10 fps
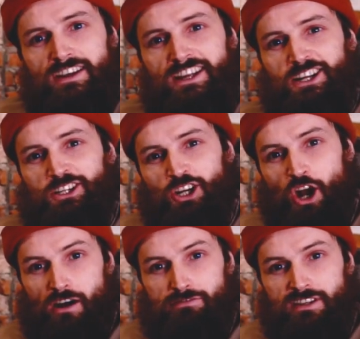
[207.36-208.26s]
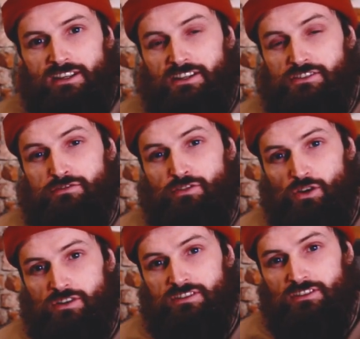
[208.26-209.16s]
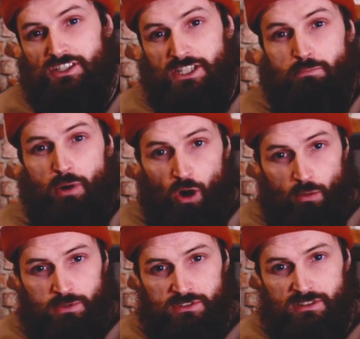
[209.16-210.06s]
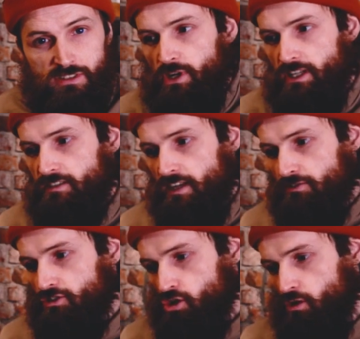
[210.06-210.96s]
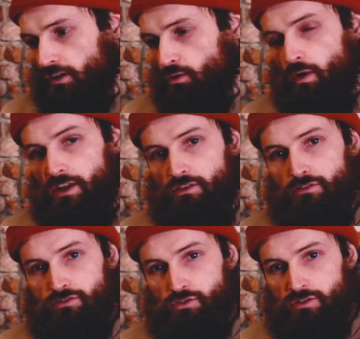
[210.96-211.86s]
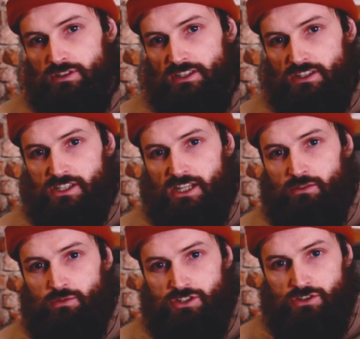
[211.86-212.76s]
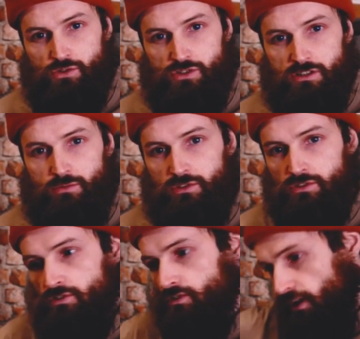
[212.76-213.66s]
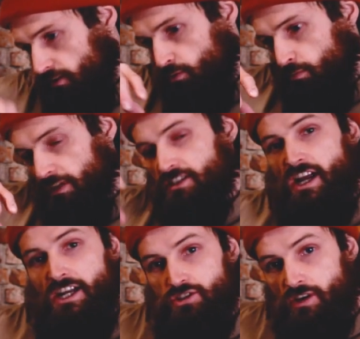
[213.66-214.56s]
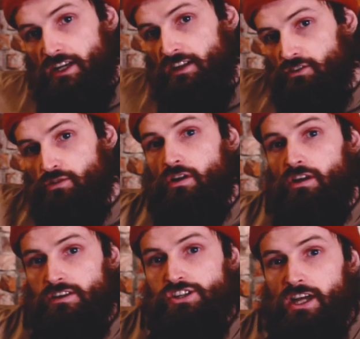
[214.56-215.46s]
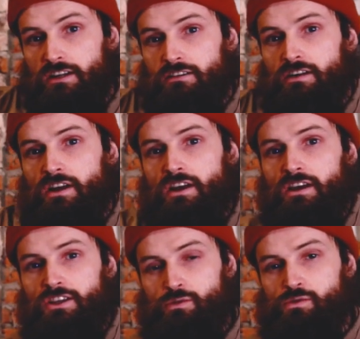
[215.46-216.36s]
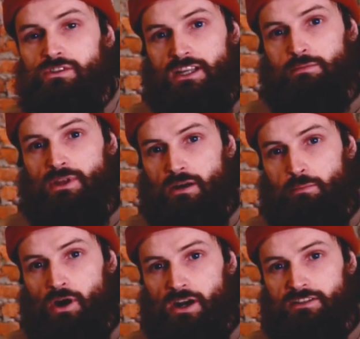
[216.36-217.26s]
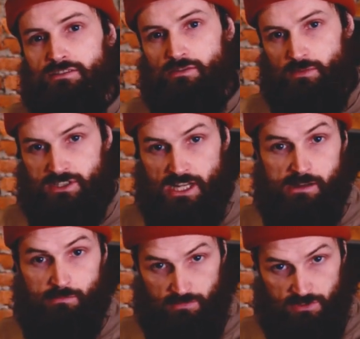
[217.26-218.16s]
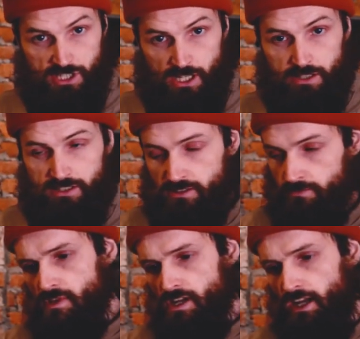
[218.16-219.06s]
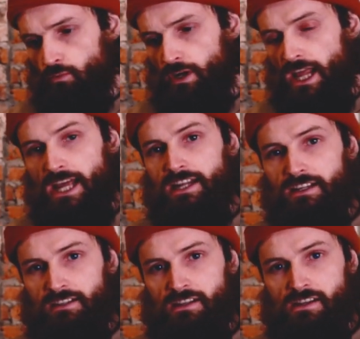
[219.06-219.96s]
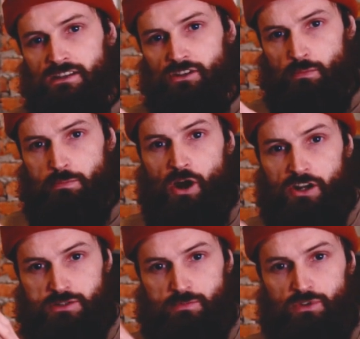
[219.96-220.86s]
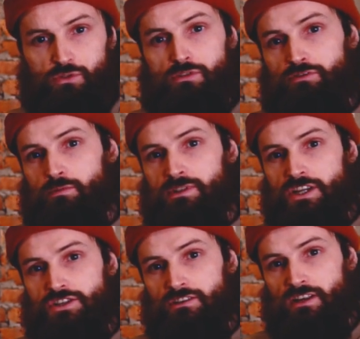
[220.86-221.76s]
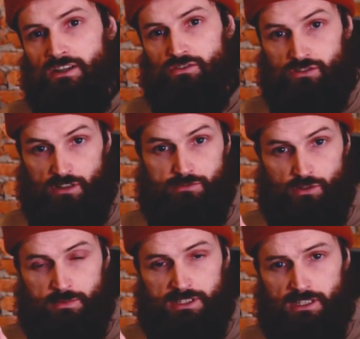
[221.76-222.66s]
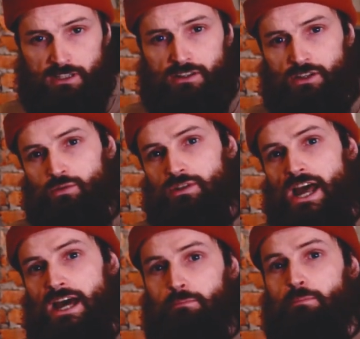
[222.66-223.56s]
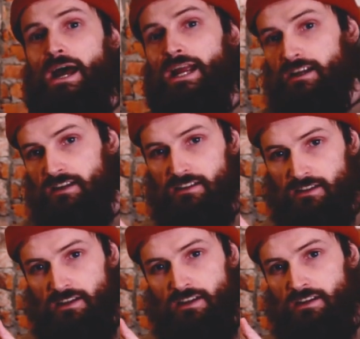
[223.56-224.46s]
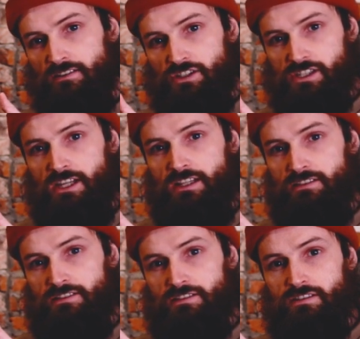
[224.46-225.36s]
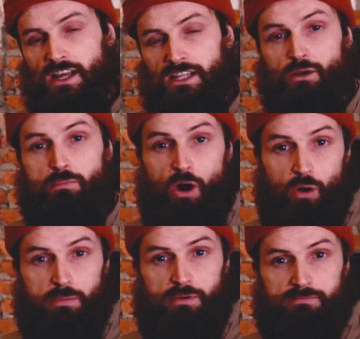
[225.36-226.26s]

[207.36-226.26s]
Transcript: Here the coffee is first depulped, but instead of throwing away the fruit and the skin, which you usually would do, it would be sidetracked into another channel. You would keep that apart from the same cherries, and when adding the parchment to the fermentation tank to start fermenting, you would add back the skins and the pulp.